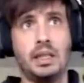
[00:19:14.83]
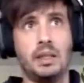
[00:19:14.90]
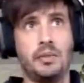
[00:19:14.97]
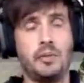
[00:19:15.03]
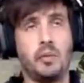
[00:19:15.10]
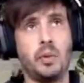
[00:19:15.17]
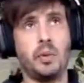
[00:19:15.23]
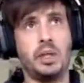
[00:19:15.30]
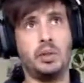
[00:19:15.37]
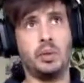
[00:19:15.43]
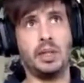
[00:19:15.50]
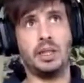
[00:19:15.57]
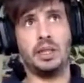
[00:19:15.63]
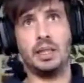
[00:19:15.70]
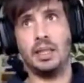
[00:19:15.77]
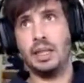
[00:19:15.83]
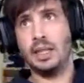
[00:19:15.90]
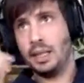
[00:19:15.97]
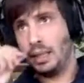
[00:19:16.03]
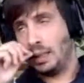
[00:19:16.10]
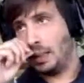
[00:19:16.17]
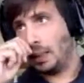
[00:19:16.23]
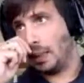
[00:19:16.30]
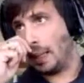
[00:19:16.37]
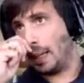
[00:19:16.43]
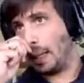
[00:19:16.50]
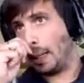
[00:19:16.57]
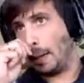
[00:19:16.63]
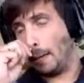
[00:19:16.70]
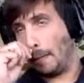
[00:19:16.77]
if we do it
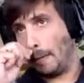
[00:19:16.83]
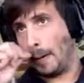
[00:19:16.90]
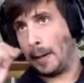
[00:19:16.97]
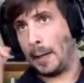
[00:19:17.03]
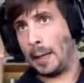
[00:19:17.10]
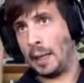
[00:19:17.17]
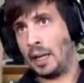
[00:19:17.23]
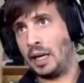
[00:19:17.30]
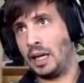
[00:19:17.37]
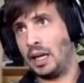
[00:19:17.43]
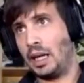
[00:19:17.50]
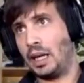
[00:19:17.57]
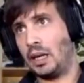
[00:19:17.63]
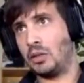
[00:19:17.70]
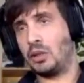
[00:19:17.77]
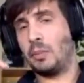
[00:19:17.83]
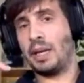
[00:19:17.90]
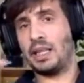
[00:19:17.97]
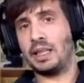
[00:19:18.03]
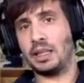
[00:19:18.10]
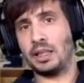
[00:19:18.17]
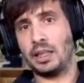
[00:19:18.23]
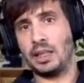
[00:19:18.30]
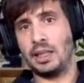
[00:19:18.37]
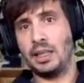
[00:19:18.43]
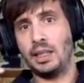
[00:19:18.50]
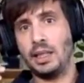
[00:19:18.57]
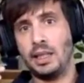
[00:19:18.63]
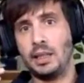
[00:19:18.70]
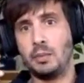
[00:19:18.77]
like
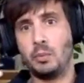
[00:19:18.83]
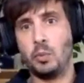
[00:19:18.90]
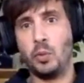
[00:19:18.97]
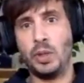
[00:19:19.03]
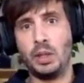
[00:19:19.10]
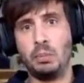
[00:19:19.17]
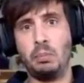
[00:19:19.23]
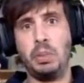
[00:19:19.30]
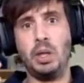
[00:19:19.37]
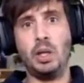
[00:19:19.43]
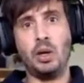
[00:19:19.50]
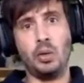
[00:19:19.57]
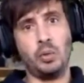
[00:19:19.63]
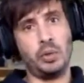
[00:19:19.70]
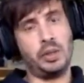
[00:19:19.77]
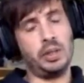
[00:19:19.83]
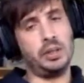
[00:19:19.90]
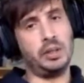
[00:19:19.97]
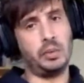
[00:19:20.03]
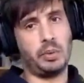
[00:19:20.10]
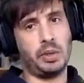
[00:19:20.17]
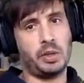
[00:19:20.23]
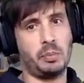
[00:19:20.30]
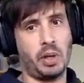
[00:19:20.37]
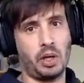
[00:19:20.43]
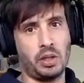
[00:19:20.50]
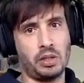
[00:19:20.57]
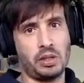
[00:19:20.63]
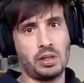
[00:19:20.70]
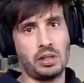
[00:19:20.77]
automatically, it will bloat the
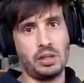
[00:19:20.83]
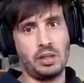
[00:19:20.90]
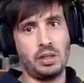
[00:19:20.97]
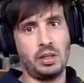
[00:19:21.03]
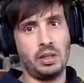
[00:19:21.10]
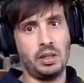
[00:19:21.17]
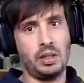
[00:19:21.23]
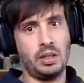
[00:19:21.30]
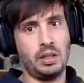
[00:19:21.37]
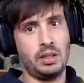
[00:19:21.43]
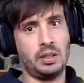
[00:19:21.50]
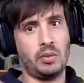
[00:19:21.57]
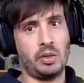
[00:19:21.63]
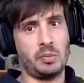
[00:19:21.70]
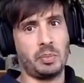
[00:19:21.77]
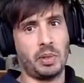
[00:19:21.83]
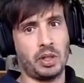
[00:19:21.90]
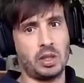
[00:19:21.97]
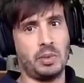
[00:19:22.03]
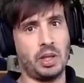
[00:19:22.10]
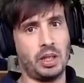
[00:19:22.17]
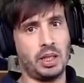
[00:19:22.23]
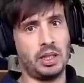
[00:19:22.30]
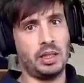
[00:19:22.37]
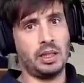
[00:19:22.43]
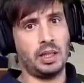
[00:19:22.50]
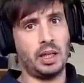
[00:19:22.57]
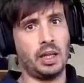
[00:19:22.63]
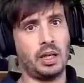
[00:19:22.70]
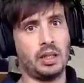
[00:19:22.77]
response body
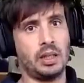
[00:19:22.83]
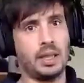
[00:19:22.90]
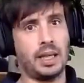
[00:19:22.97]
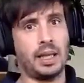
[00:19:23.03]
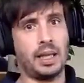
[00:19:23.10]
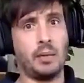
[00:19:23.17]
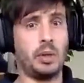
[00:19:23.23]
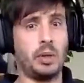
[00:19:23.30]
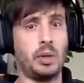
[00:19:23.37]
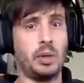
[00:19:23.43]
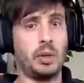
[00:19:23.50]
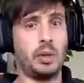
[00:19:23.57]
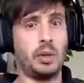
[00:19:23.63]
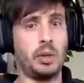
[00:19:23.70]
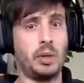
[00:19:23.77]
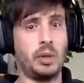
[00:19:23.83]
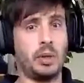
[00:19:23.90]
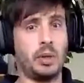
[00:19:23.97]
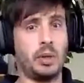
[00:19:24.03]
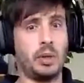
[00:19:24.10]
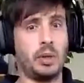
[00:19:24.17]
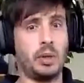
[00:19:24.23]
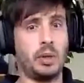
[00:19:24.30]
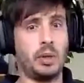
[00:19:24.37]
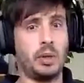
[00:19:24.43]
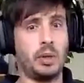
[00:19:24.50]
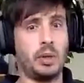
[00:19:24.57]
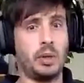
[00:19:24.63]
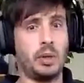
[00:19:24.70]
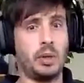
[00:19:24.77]
a lot, and we don't have a way to
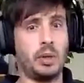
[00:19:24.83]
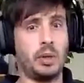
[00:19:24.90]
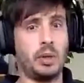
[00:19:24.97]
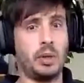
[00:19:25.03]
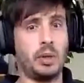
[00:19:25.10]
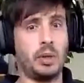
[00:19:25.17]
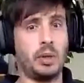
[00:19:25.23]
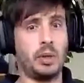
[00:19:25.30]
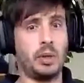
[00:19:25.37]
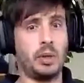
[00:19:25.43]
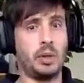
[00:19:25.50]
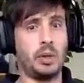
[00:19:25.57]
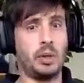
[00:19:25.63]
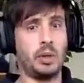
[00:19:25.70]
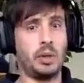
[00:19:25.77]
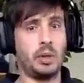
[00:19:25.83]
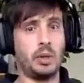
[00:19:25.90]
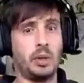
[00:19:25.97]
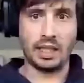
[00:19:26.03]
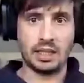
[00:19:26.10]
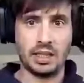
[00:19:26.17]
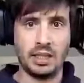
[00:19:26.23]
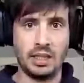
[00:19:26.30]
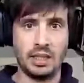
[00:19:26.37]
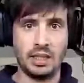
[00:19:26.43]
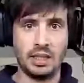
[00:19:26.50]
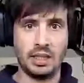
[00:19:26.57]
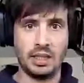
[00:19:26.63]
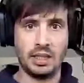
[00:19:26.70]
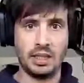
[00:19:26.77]
say, okay, I don't care about all these links.
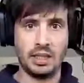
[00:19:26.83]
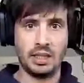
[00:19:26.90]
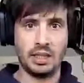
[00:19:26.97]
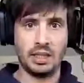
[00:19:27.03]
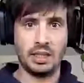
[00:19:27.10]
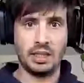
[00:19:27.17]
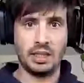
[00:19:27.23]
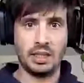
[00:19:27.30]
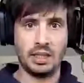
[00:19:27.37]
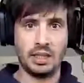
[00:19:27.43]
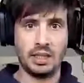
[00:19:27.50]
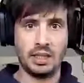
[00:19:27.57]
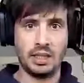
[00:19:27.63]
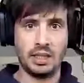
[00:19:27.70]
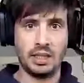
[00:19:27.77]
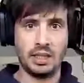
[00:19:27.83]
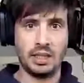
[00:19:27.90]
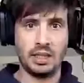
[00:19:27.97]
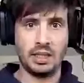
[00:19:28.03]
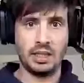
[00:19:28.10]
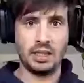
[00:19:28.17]
Yep. Unless